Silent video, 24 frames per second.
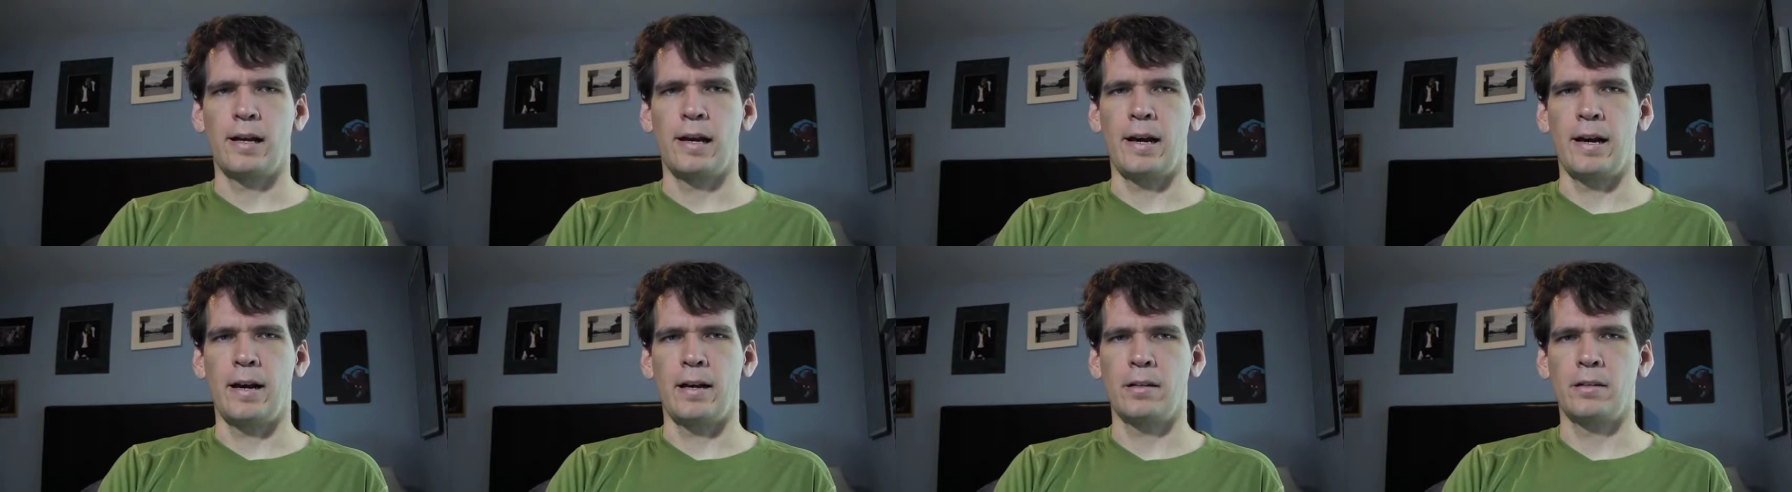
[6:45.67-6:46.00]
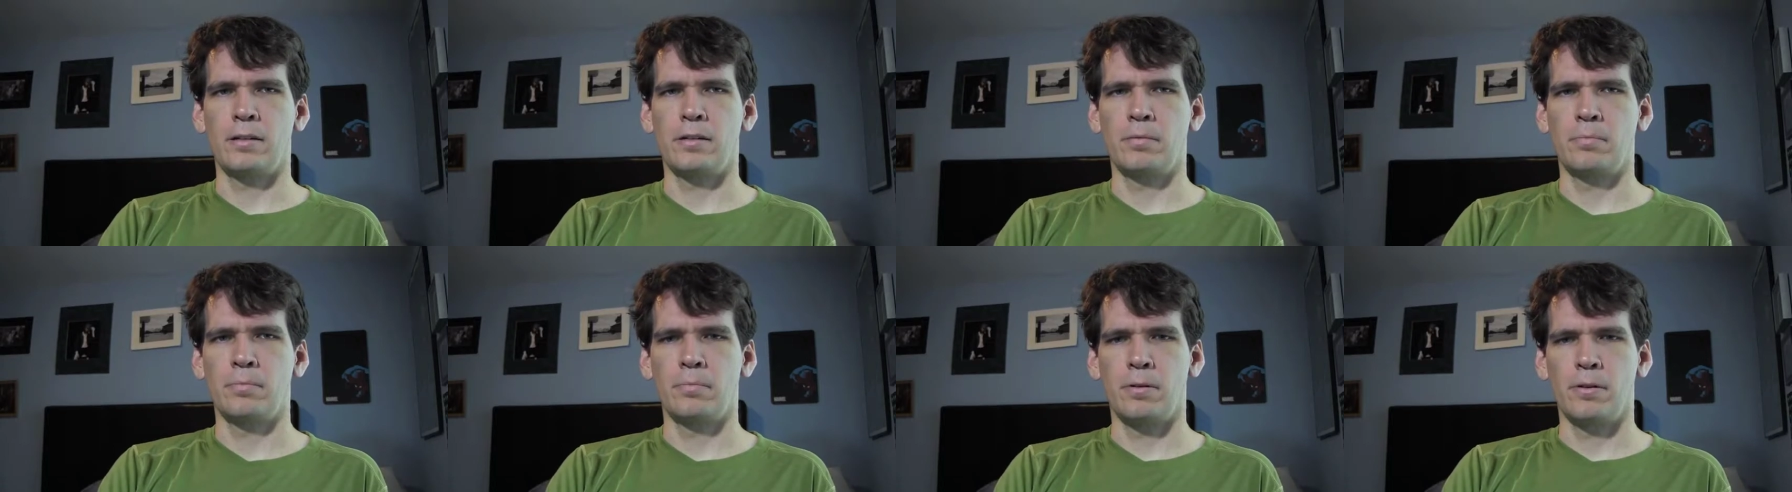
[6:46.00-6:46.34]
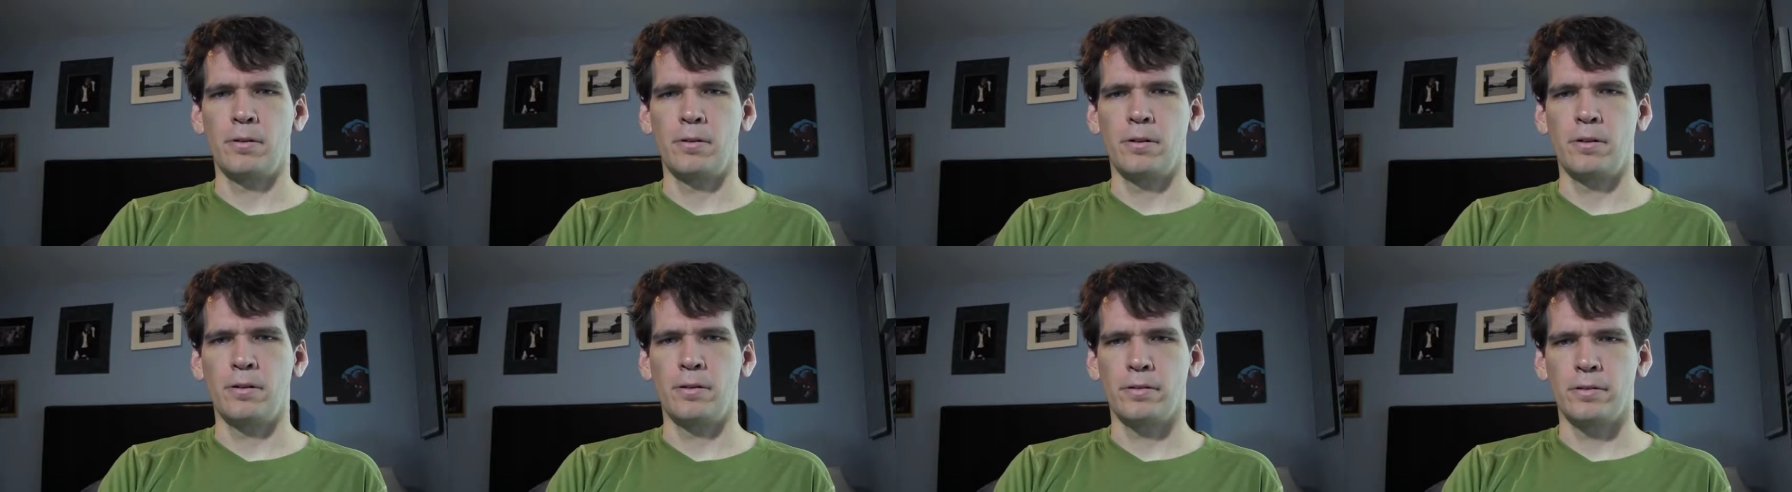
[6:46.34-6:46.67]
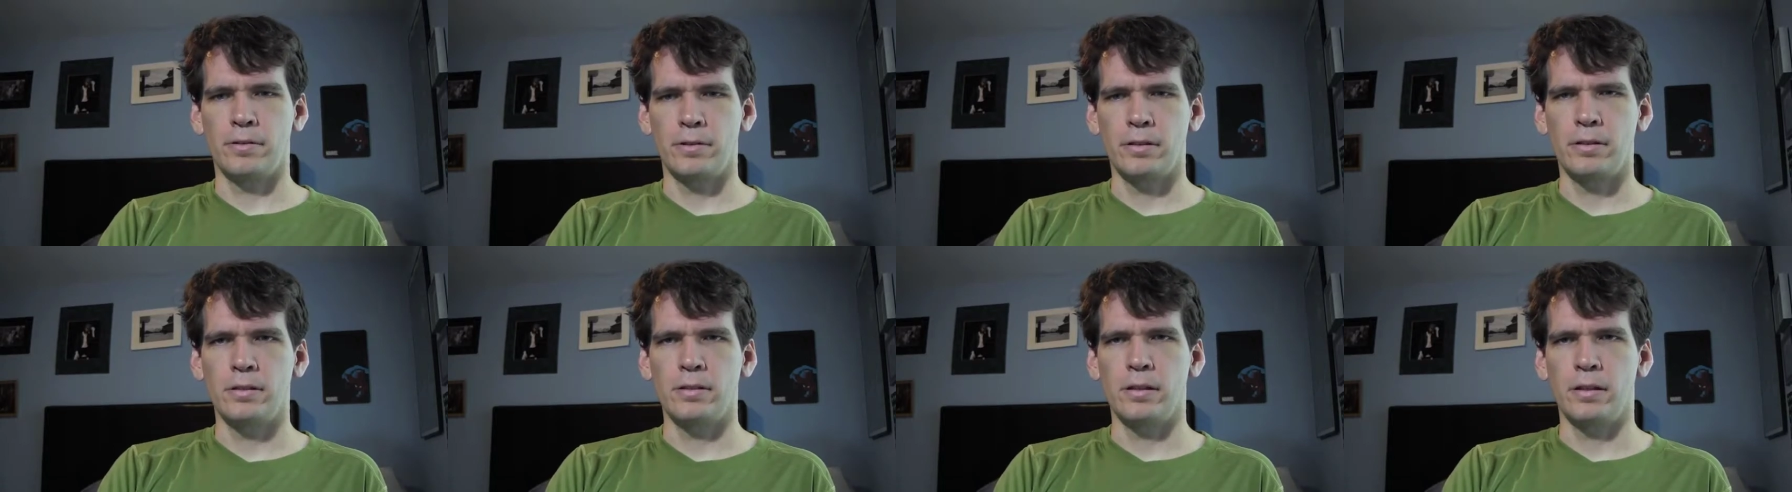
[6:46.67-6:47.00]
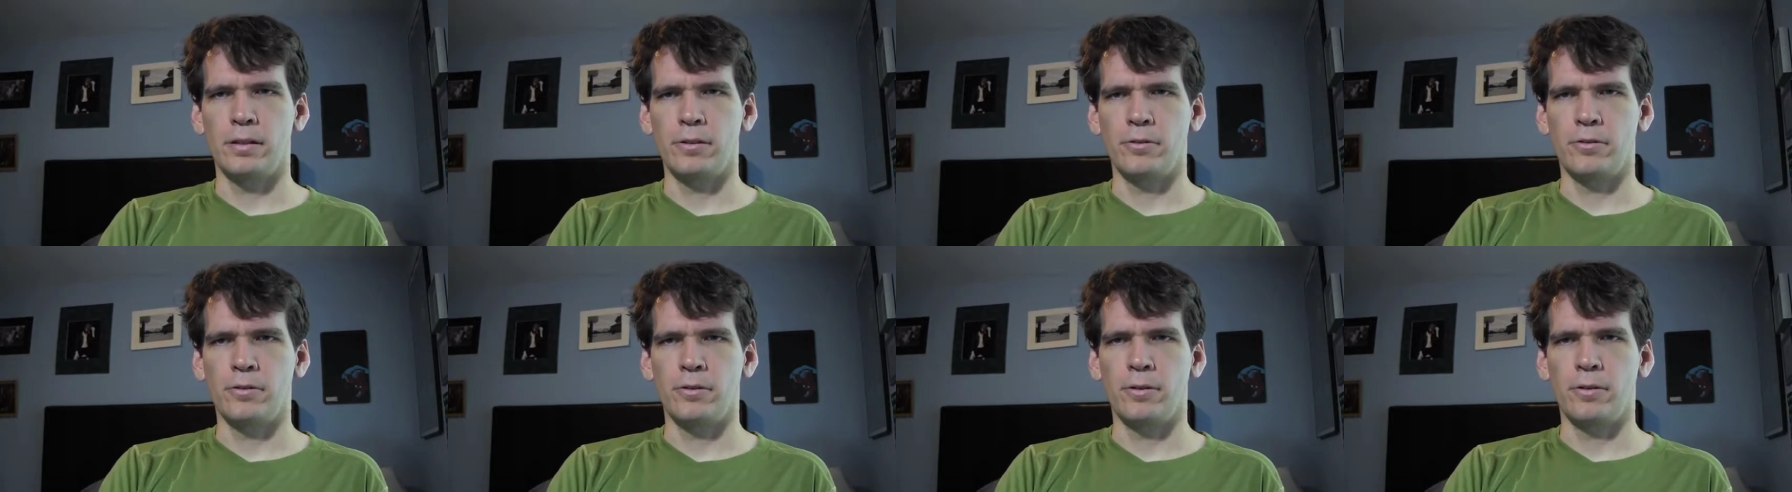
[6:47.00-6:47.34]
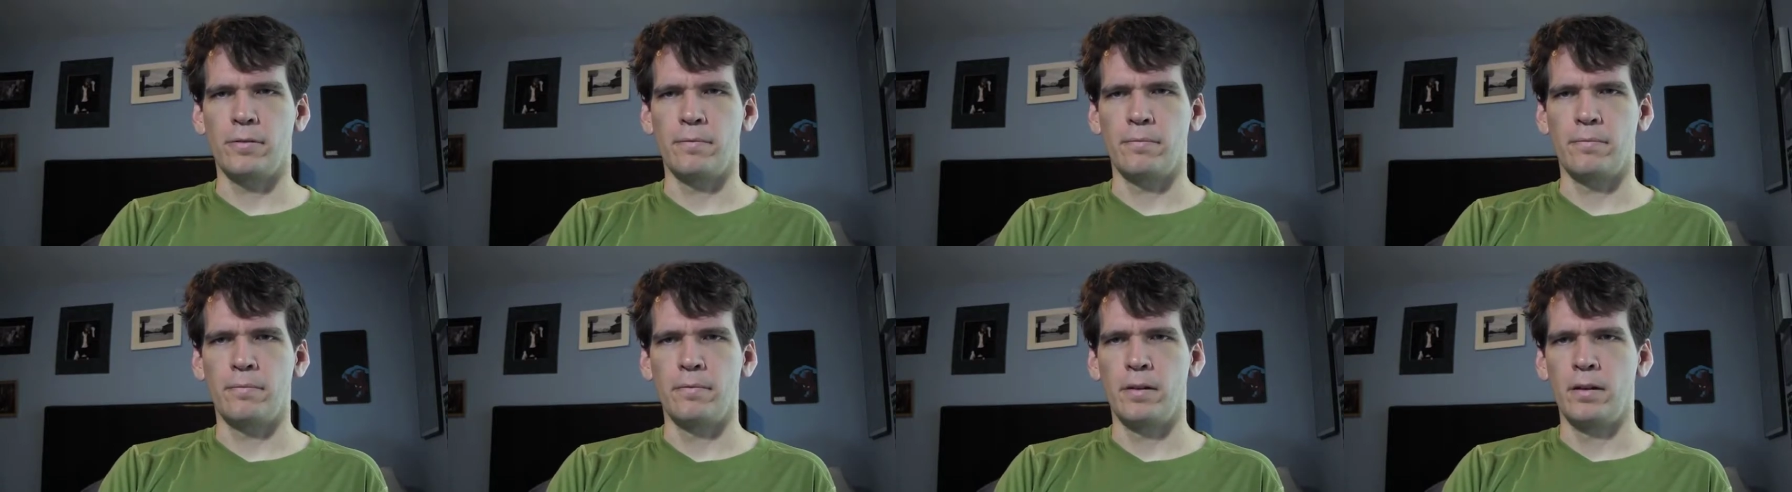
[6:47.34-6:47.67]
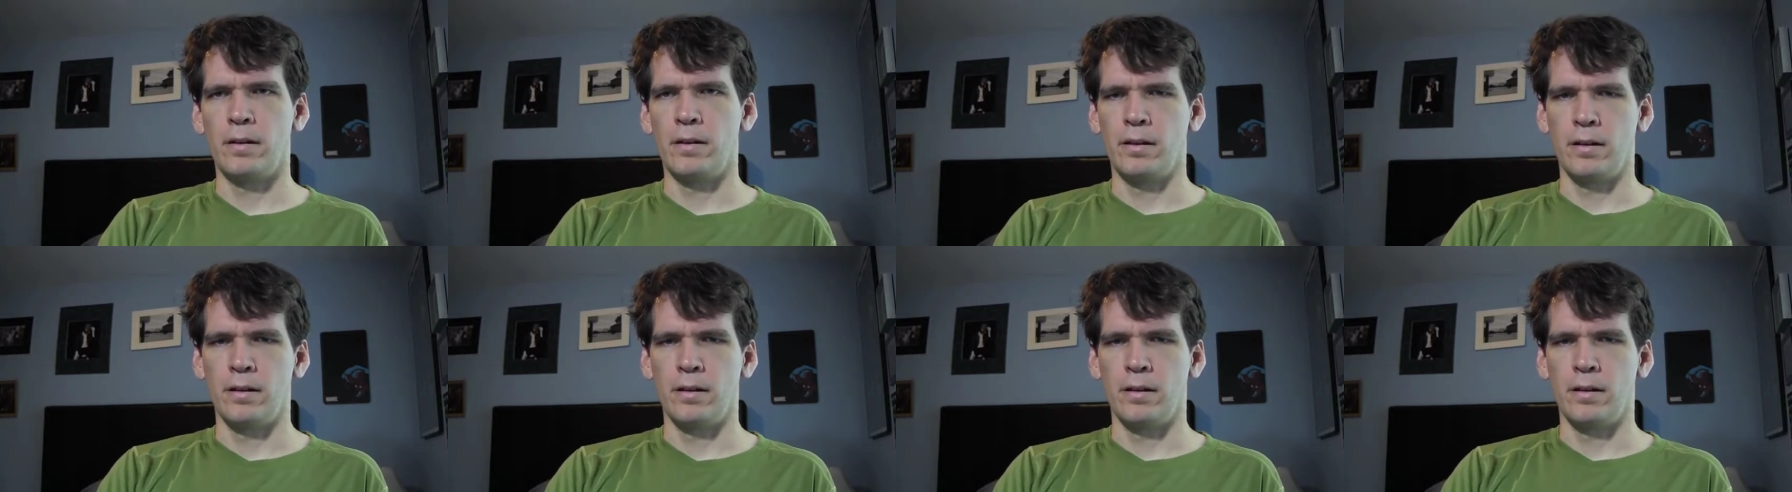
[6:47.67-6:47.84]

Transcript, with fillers: Asperger's syndrome,